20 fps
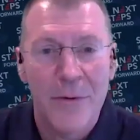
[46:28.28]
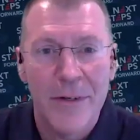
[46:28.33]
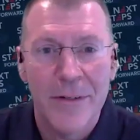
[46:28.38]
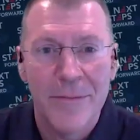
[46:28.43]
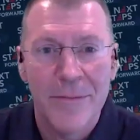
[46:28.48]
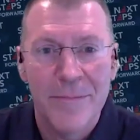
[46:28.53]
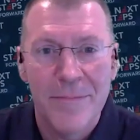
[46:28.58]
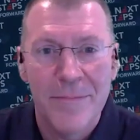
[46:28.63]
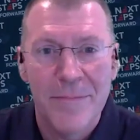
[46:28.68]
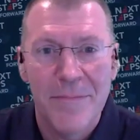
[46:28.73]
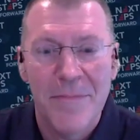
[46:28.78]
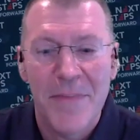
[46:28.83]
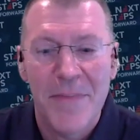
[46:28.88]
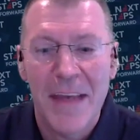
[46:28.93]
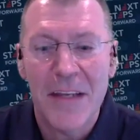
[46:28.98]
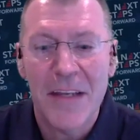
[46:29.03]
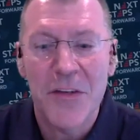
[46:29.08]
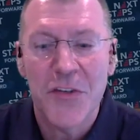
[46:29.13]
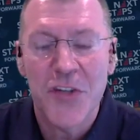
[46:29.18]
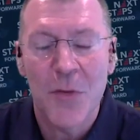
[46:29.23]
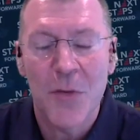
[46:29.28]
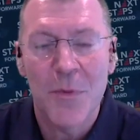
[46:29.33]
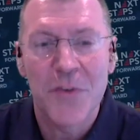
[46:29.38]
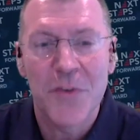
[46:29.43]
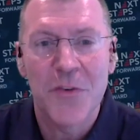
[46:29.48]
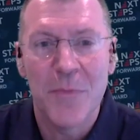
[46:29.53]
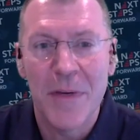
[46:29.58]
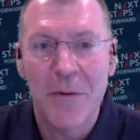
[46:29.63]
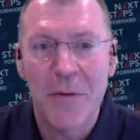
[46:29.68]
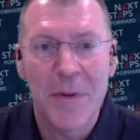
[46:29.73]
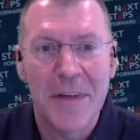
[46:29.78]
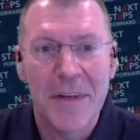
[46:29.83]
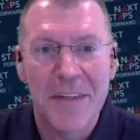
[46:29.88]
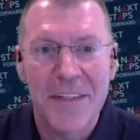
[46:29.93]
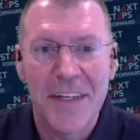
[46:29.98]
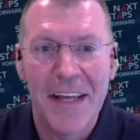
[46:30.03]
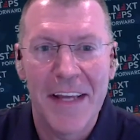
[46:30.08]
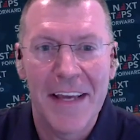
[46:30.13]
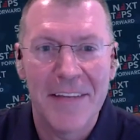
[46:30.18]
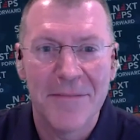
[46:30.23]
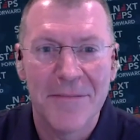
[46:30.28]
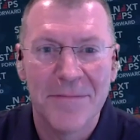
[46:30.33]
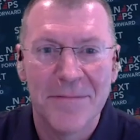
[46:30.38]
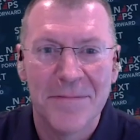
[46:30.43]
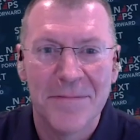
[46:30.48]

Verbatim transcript: Grill, thank you so much for being with us today.